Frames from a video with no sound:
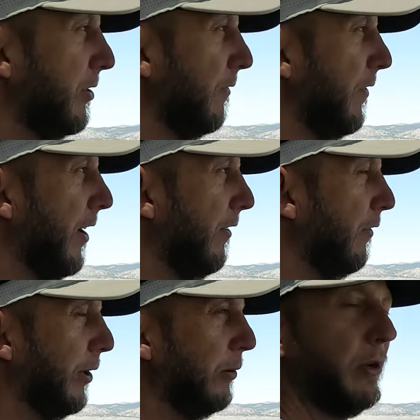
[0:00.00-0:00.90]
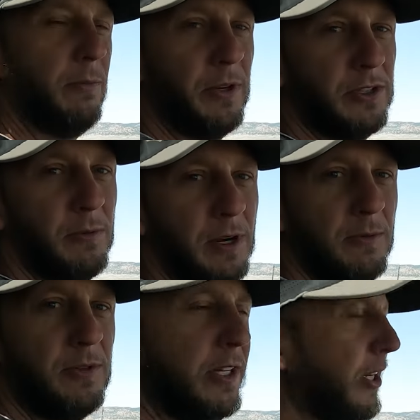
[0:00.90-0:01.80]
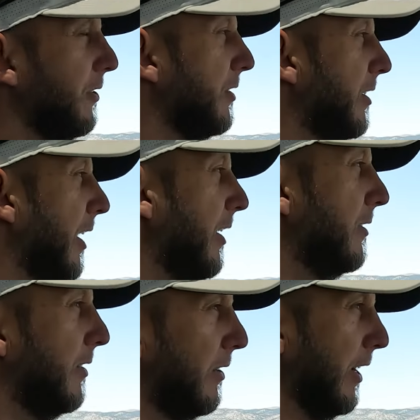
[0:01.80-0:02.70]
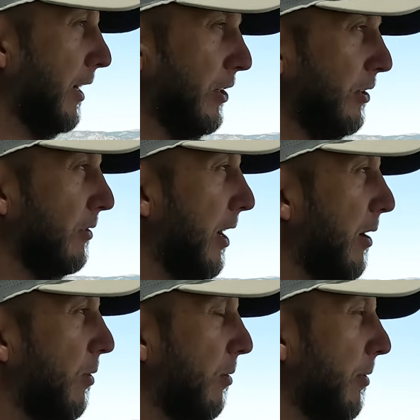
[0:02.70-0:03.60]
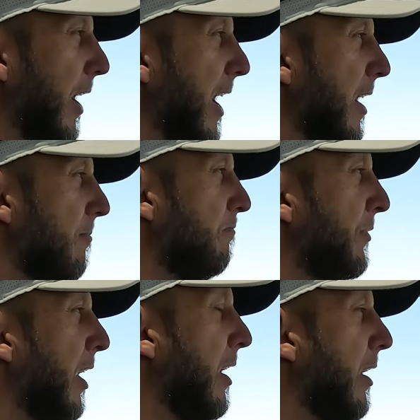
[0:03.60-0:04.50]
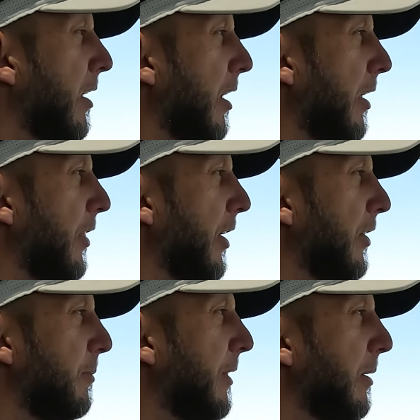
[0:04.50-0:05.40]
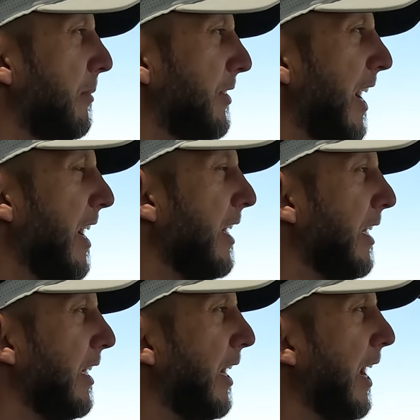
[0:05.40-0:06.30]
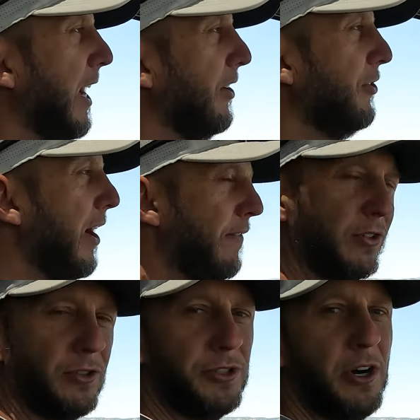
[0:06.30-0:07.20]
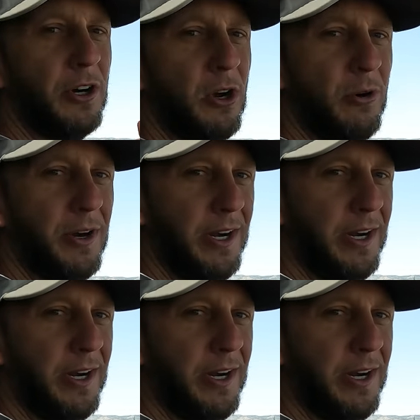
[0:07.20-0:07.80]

very frequent, but sometimes on the interstates, like in Utah where we're at, the speed limit's 80 and traffic will start going